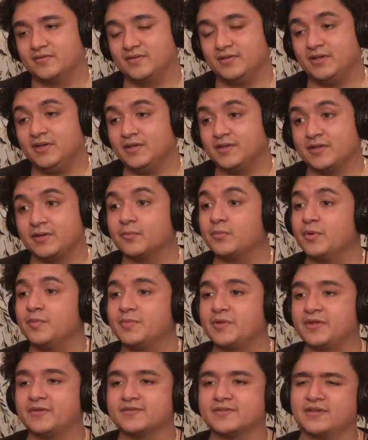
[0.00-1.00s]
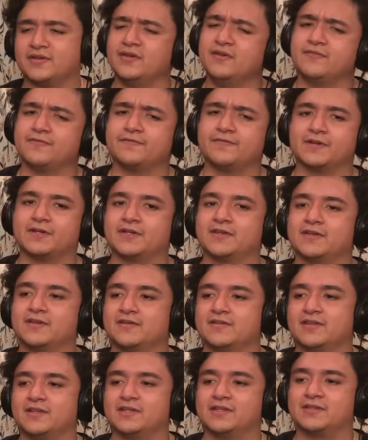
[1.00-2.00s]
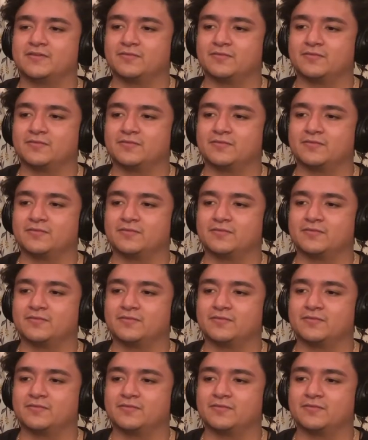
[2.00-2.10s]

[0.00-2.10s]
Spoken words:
Yeah, that would be. It's like I don't fucking care. Like the